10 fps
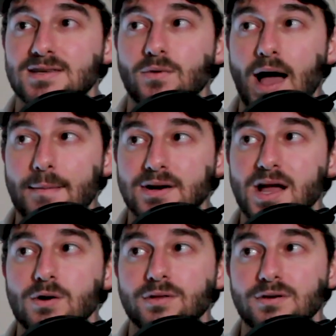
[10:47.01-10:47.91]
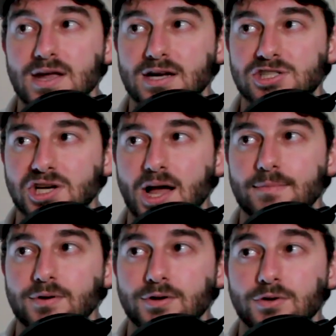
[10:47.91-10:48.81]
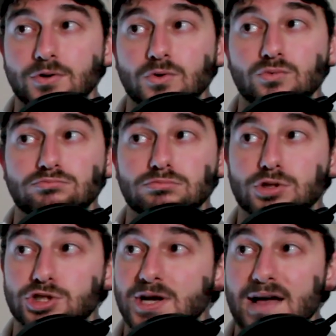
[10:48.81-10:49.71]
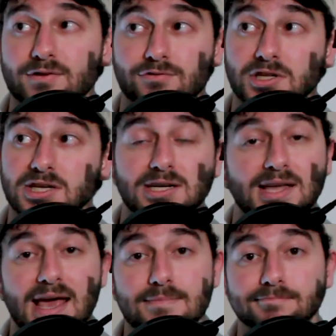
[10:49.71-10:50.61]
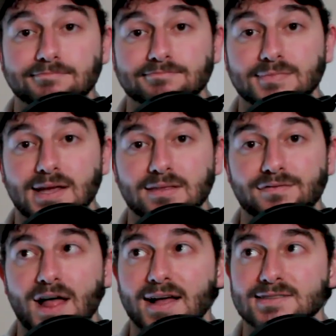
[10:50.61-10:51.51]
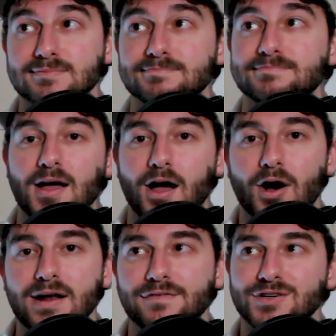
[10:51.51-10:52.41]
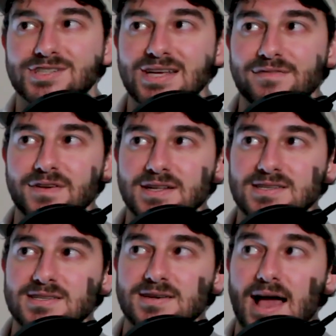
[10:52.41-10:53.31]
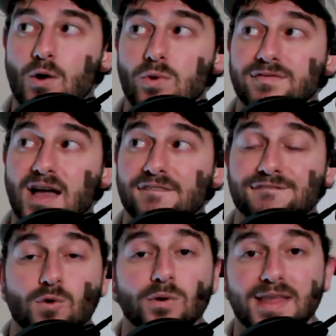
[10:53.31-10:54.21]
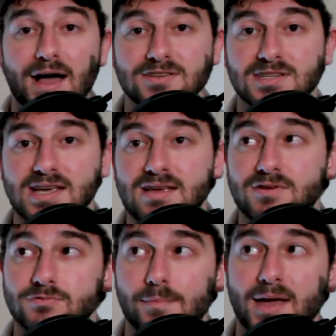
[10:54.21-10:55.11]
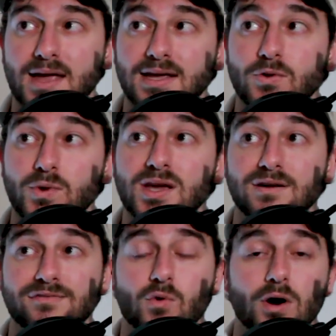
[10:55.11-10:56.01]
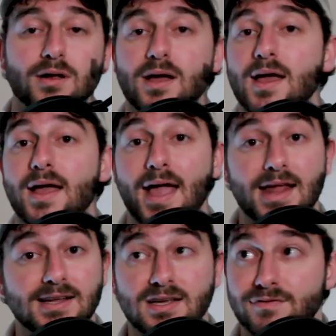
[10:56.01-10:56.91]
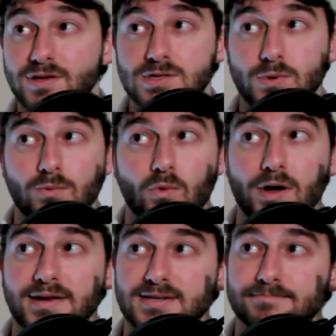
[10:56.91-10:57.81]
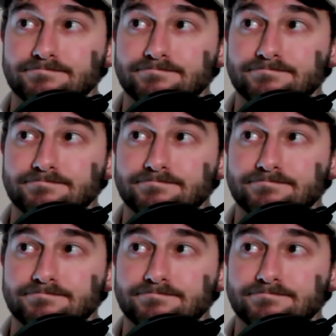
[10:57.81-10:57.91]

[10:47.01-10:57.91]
So I'm going to go with Nick Chubb, who should have a really good game in the flex. All right, and for defense, now we've got 4,000 even remaining. We can afford any defense we want.